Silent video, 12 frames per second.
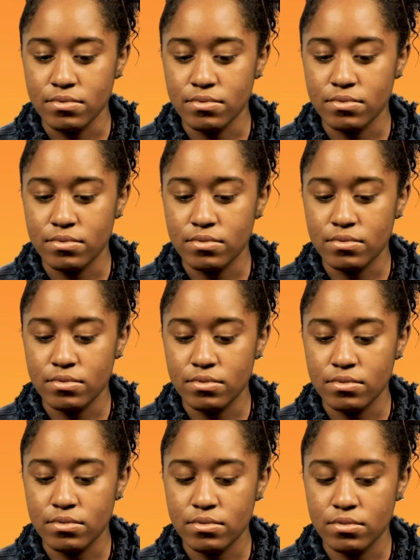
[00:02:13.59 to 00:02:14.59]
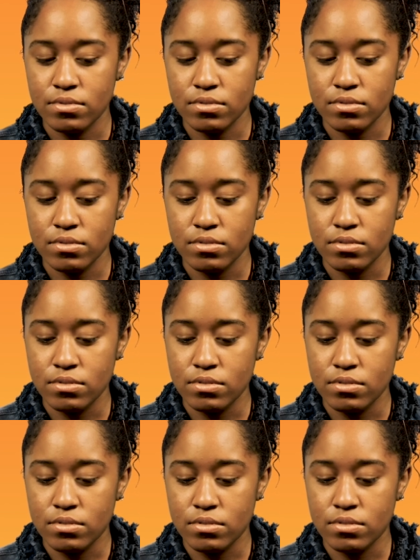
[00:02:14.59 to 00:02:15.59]

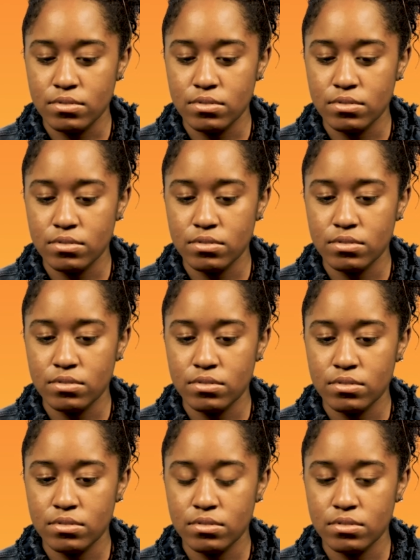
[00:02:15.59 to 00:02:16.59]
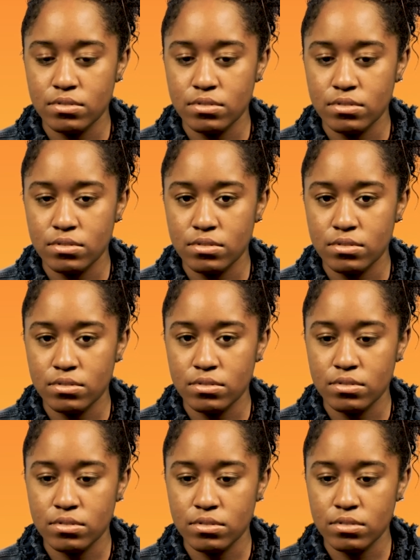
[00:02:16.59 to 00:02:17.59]

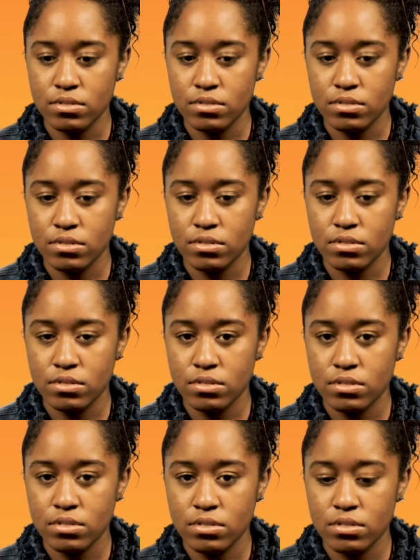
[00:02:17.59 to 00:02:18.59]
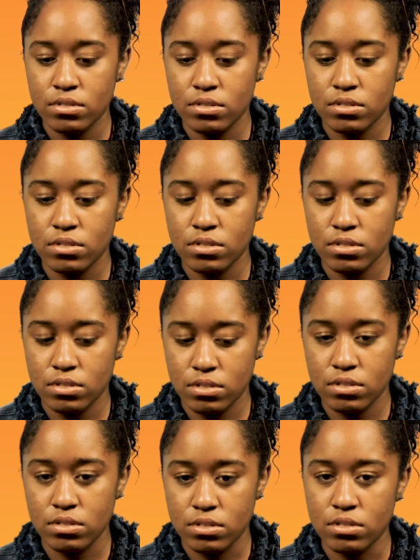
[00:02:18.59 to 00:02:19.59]

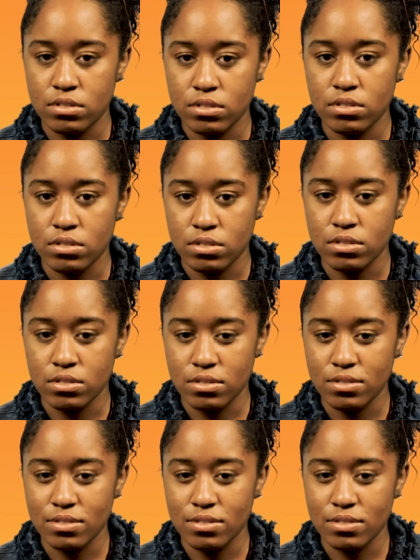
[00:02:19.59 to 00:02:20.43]
The person shown says nothing.